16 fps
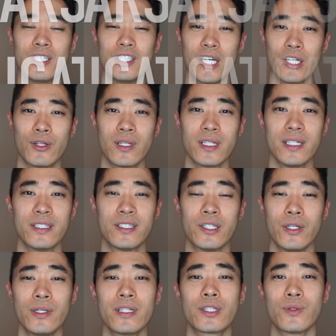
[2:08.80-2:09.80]
generally
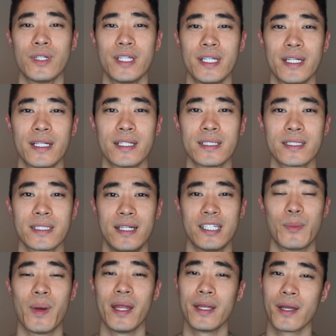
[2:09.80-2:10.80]
2 to 3 years,
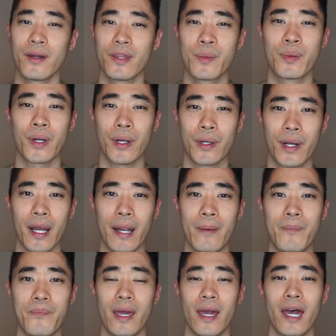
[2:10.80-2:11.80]
depending on the
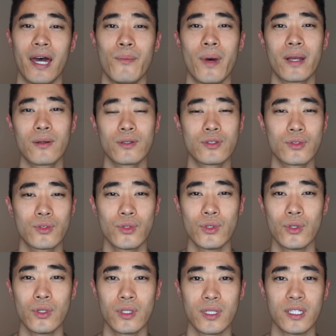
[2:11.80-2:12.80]
program, and medical
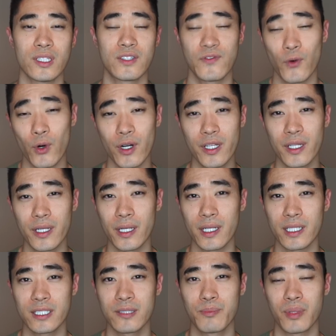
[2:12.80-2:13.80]
school is 4
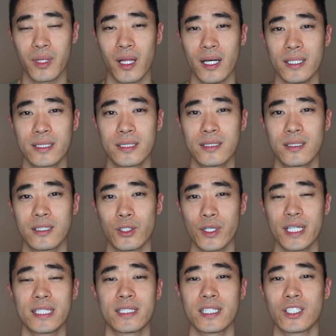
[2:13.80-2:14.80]
years plus
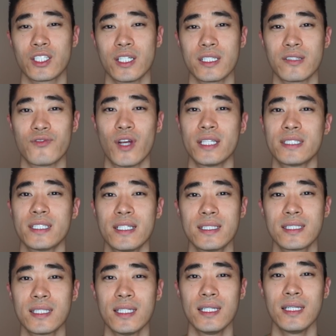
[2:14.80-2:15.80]
3 to 6 years of
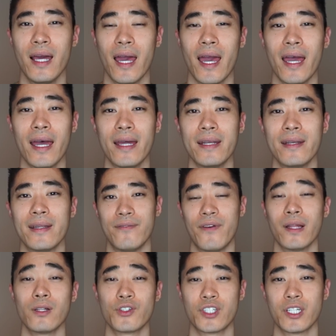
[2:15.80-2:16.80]
residency and
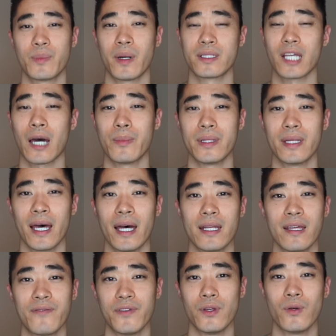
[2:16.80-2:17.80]
fellowship on top of
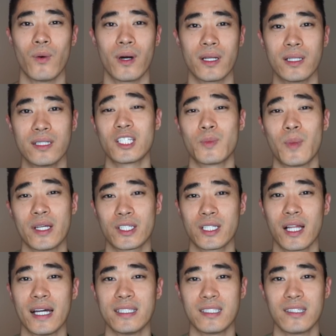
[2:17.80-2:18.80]
that if you want to
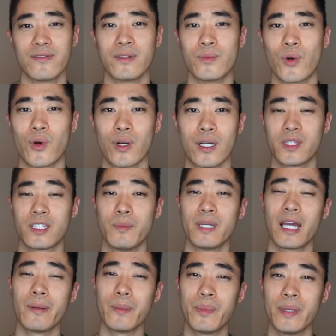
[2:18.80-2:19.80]
specialize even more. To
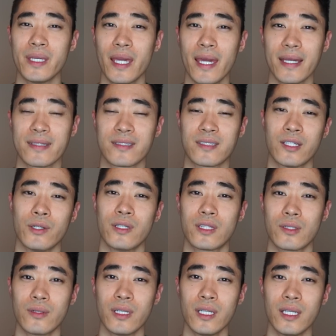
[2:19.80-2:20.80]
become a PA, it's 2 to
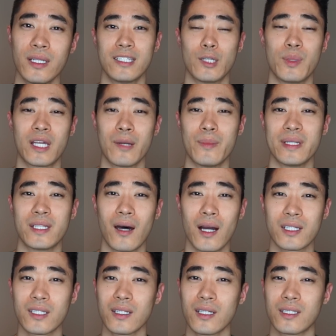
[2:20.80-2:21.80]
3. To become a
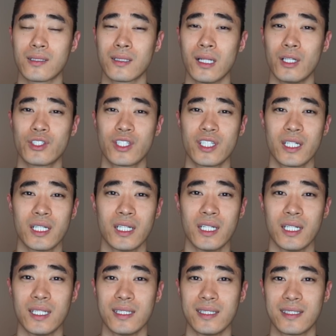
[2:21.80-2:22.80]
doctor, it's closer
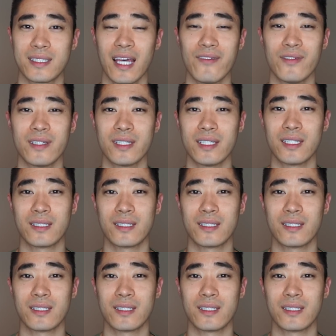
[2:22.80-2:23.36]
to 7 to